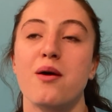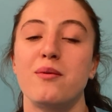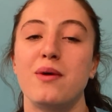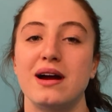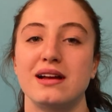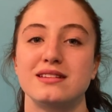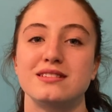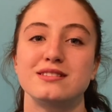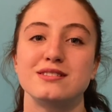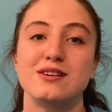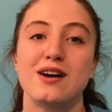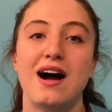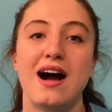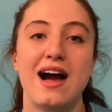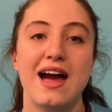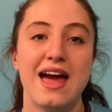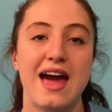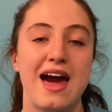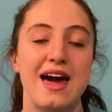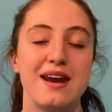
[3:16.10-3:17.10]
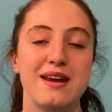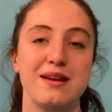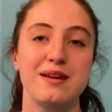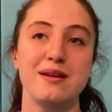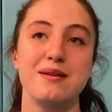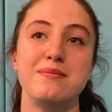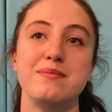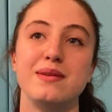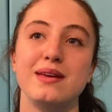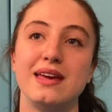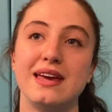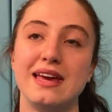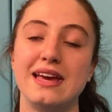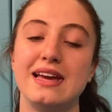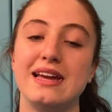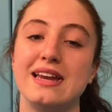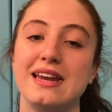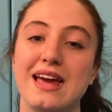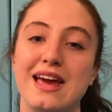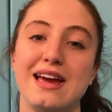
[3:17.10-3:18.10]
wexel i had him
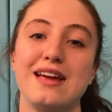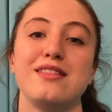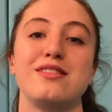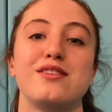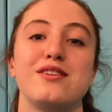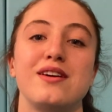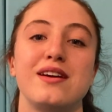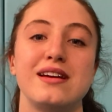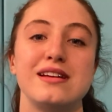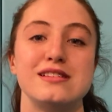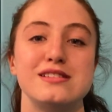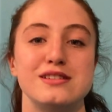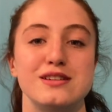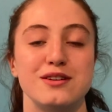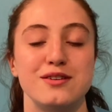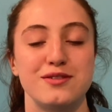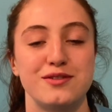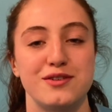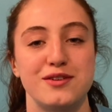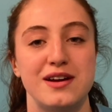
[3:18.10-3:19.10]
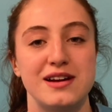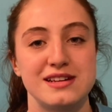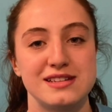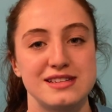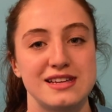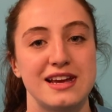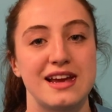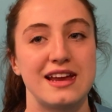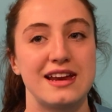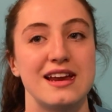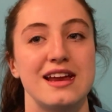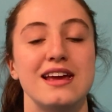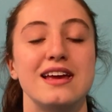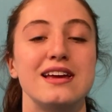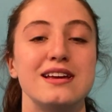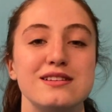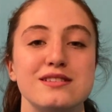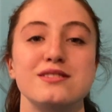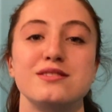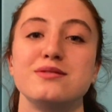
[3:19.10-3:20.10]
in eighth grade too for wrestling and
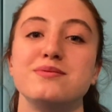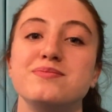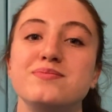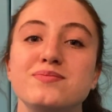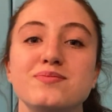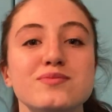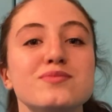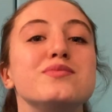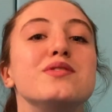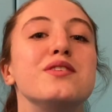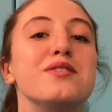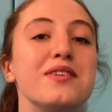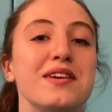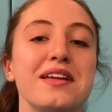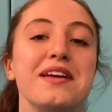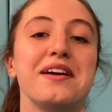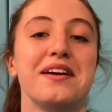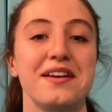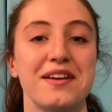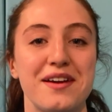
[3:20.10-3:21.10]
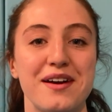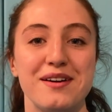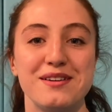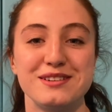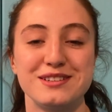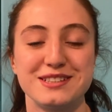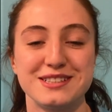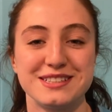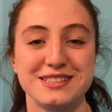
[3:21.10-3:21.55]
he's a really good coach